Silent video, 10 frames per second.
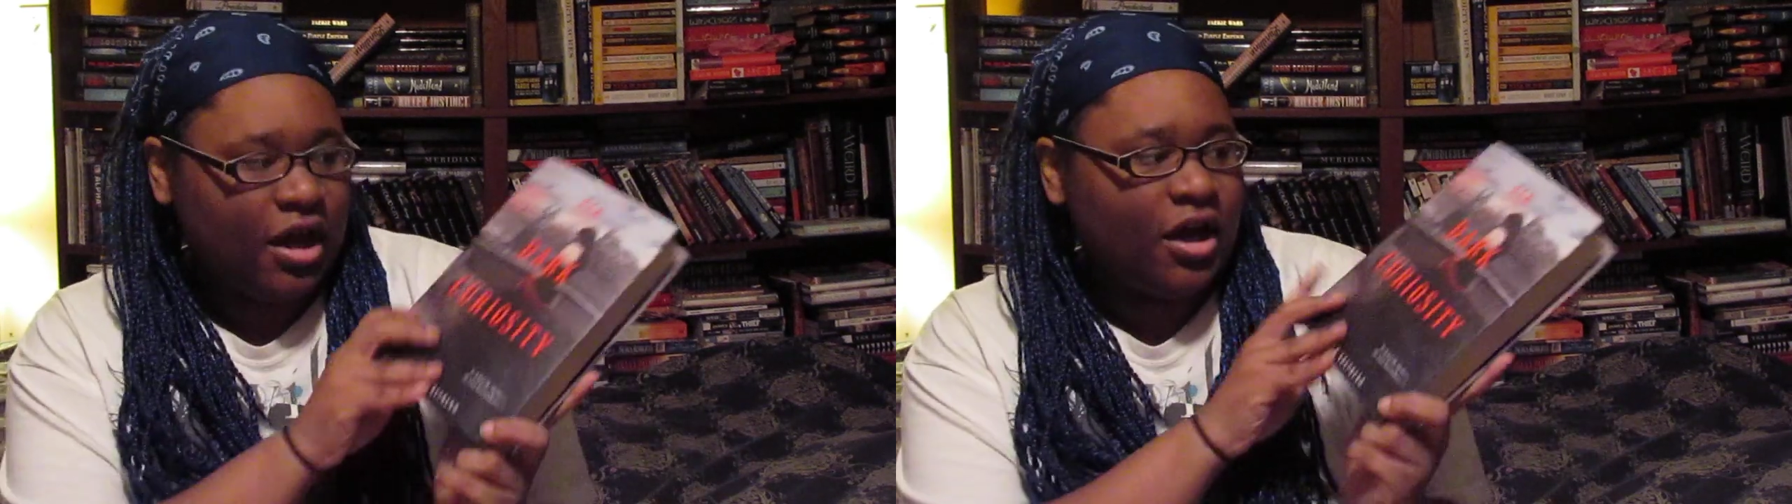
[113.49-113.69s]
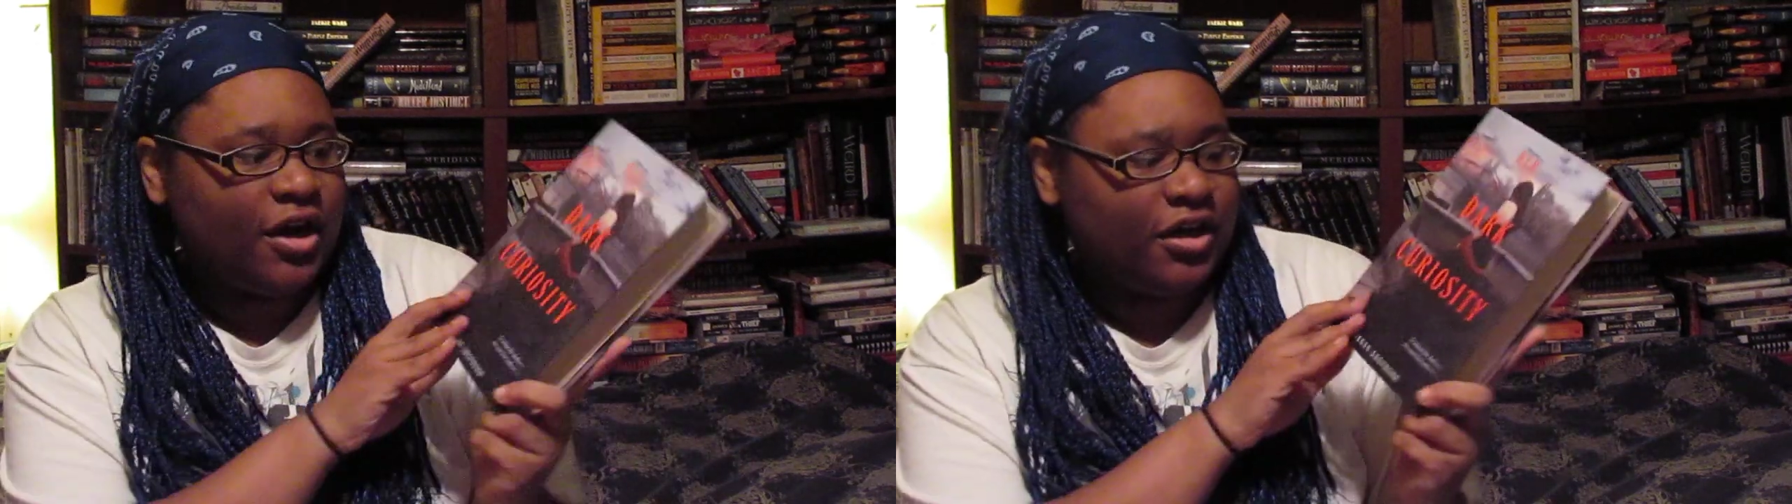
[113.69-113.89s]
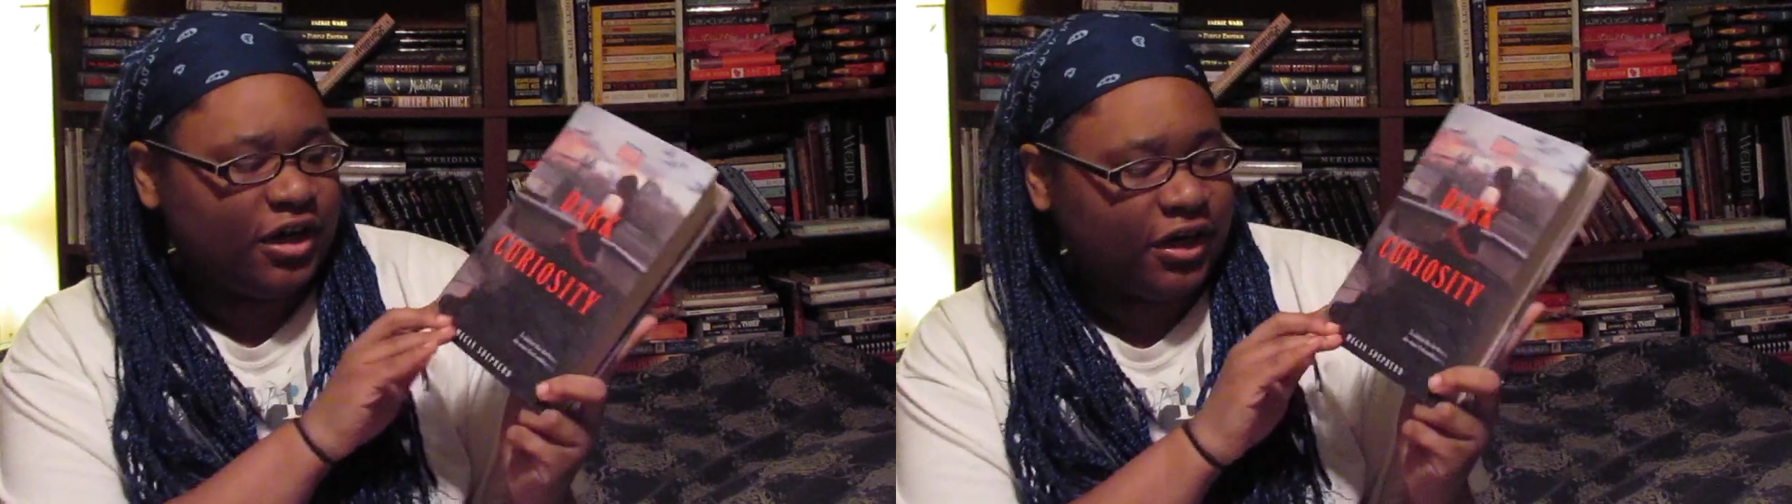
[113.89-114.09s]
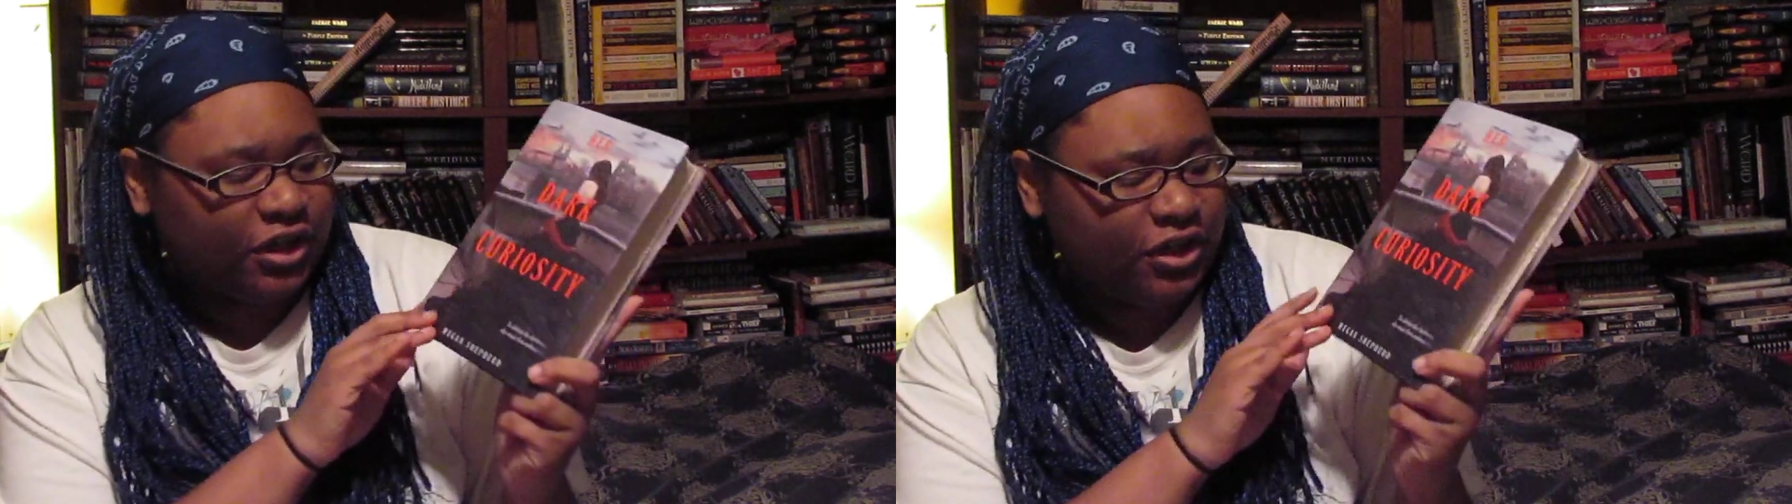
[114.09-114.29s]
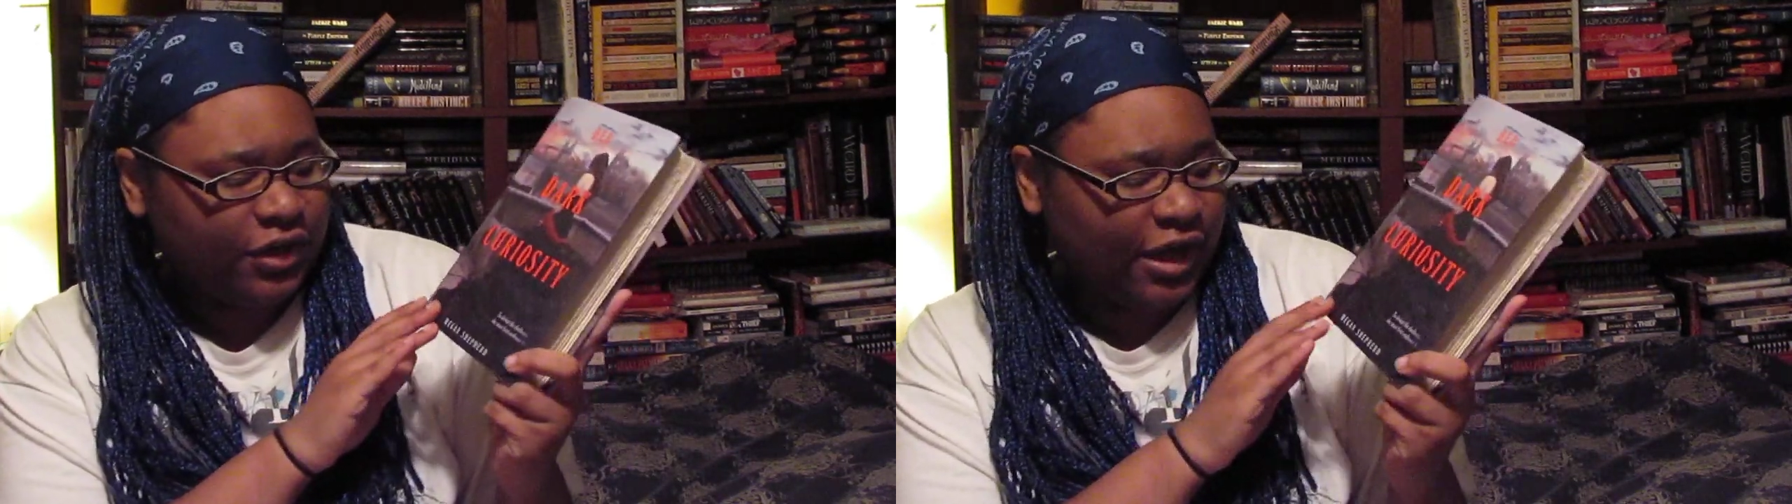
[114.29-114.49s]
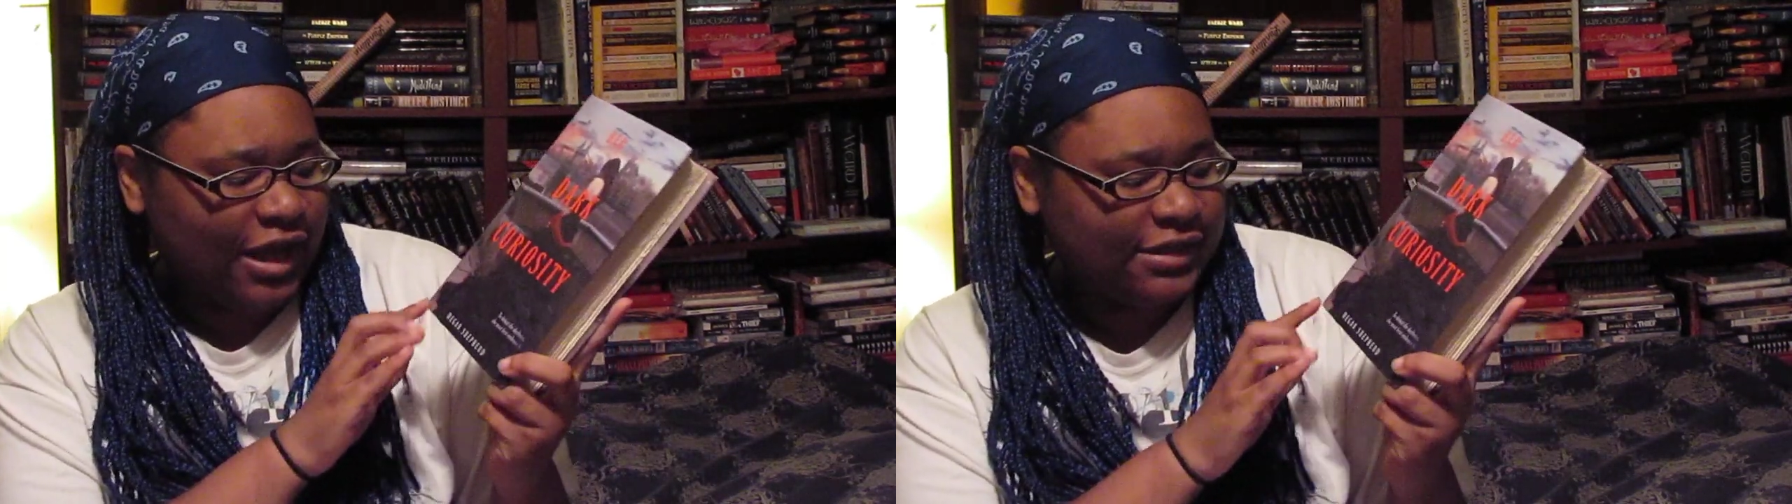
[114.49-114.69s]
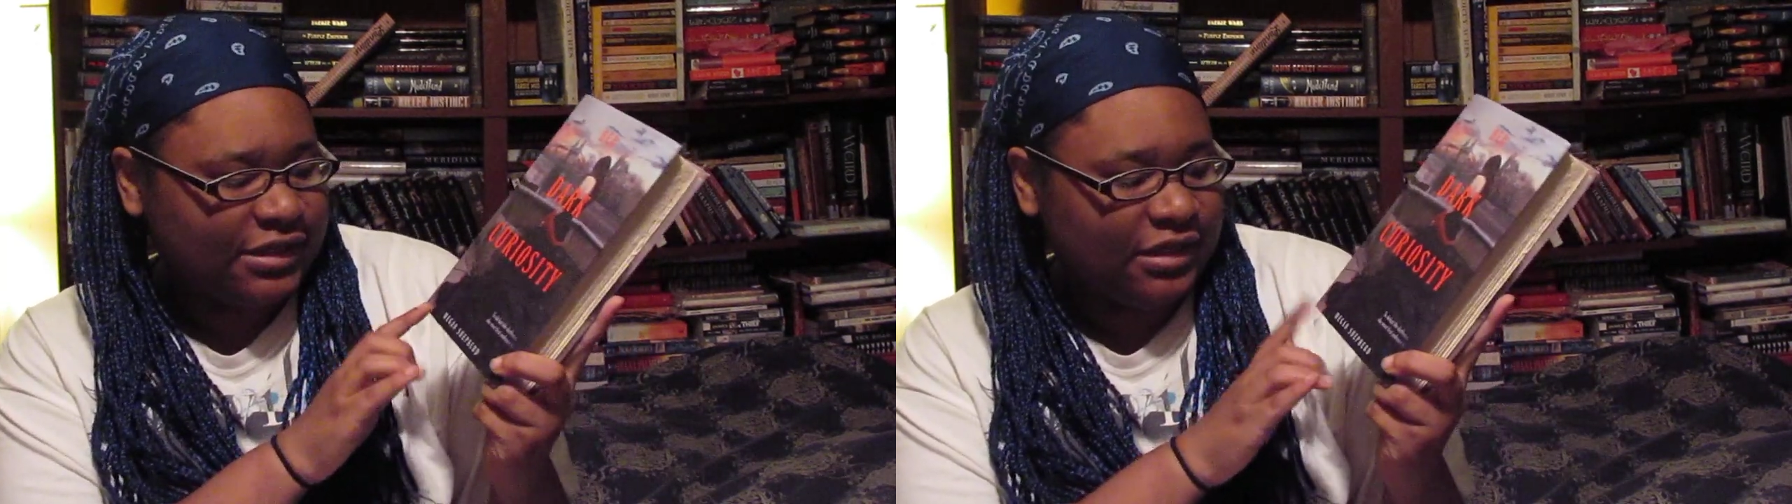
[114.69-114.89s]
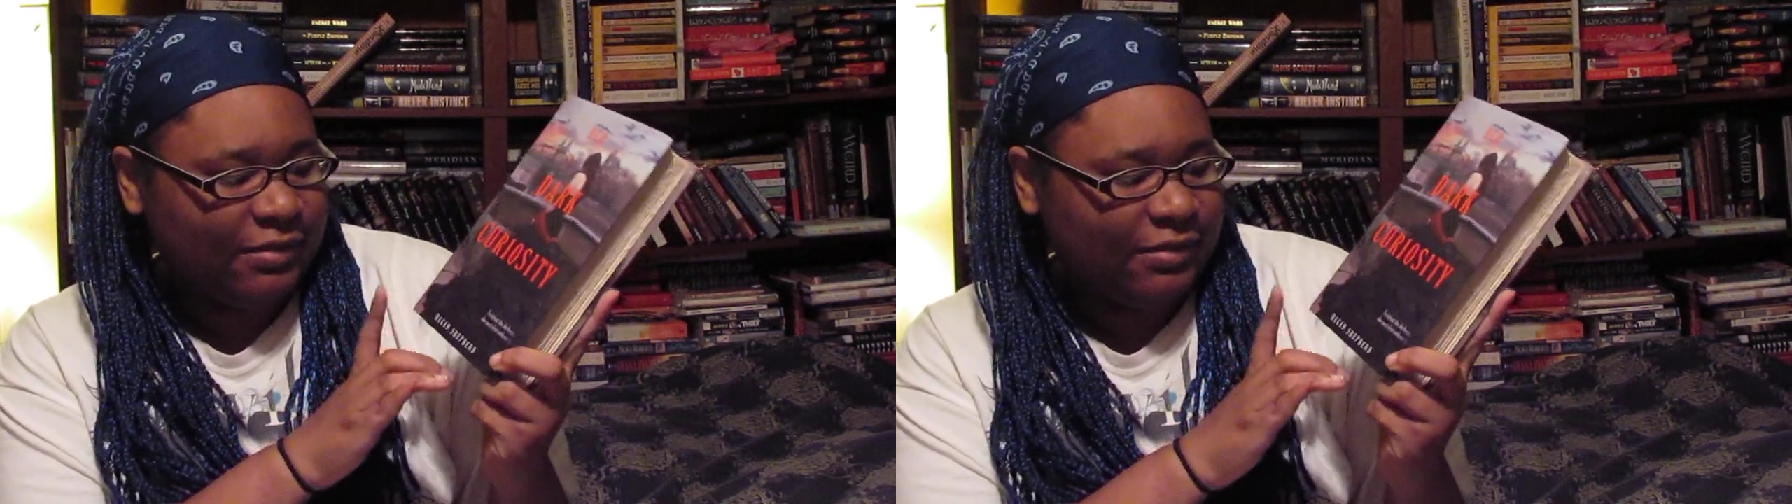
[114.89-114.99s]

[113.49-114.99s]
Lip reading: her Dark Curiosity